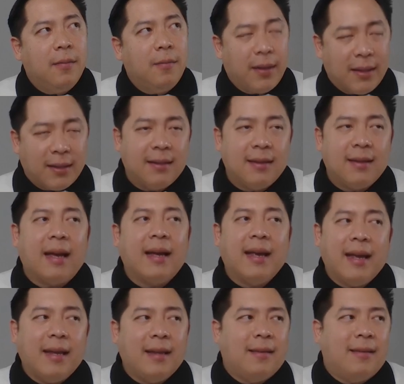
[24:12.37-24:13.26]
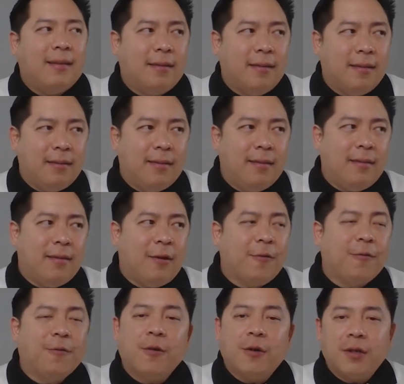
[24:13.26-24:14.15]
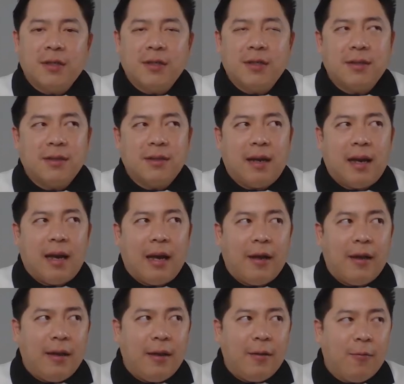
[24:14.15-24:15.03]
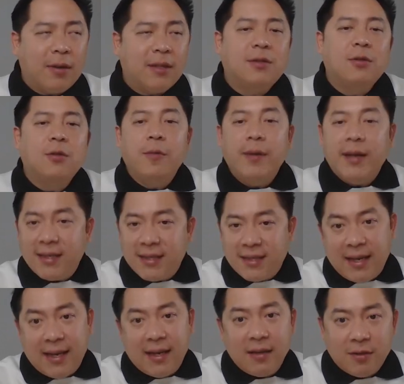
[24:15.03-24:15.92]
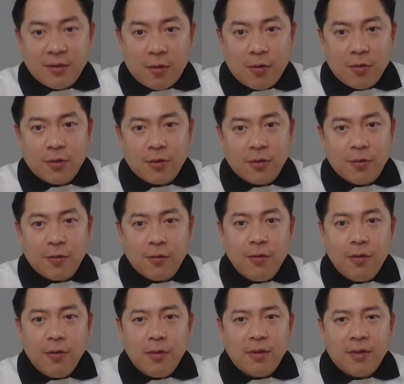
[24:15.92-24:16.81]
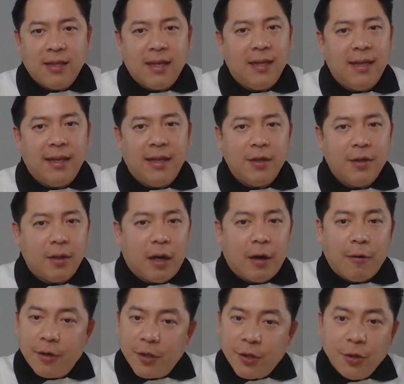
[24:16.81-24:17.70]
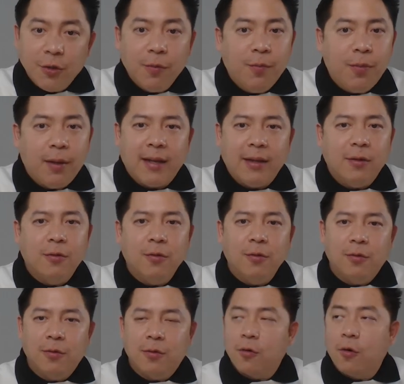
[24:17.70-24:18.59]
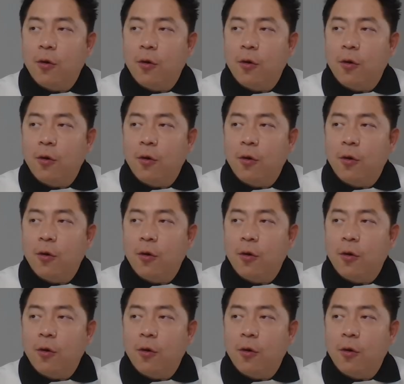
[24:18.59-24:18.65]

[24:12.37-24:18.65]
but again, of course, I was doing sales also, selling our shoe brand to